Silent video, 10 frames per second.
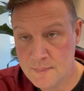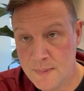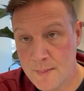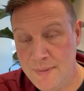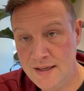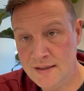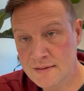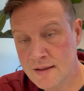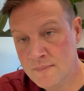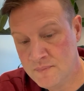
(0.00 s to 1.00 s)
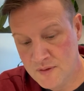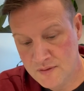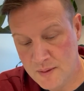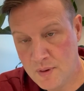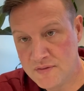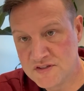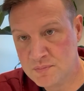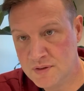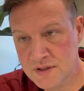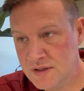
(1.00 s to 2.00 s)
Meaning they bought this
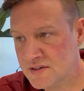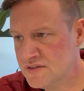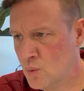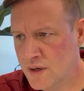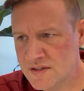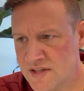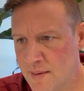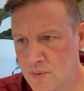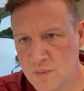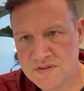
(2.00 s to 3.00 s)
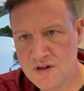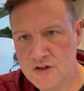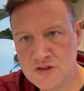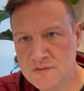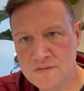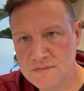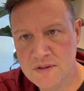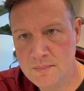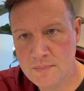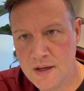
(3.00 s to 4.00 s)
building, one example was a
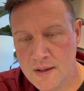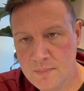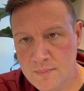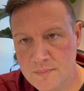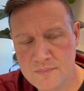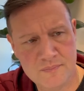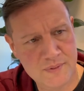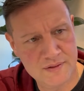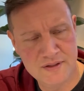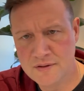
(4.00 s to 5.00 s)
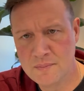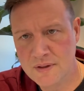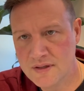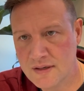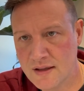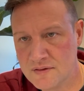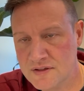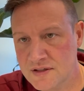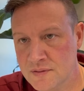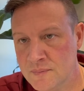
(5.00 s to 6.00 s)
$150 billion or $1 million
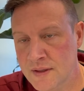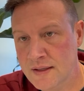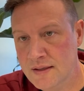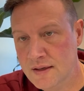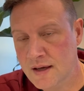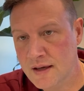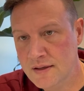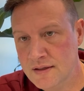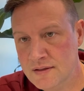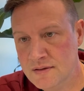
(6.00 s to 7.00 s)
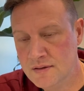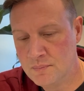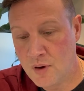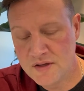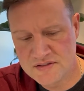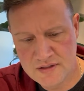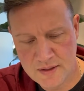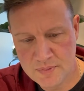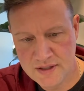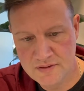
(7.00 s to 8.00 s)
deal in Boston, I
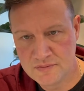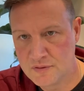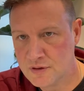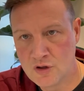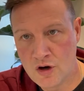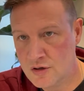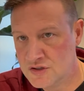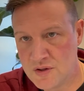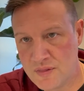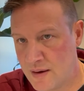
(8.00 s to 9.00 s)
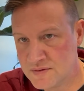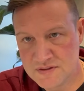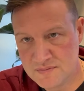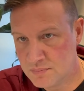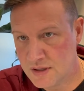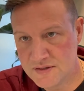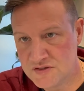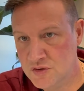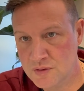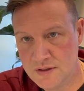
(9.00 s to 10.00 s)
believe, for a large 1,000+
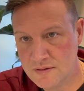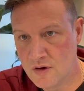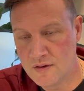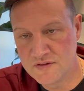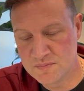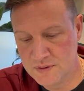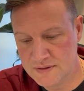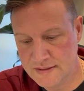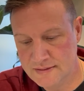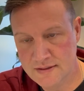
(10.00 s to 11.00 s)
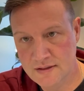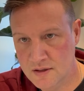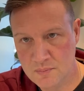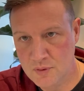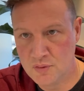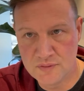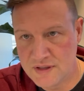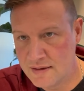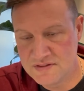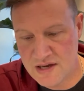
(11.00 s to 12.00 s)
unit office building in a beautiful
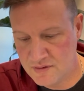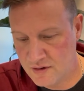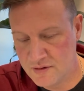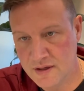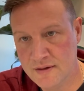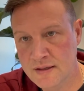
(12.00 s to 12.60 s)
downtown area.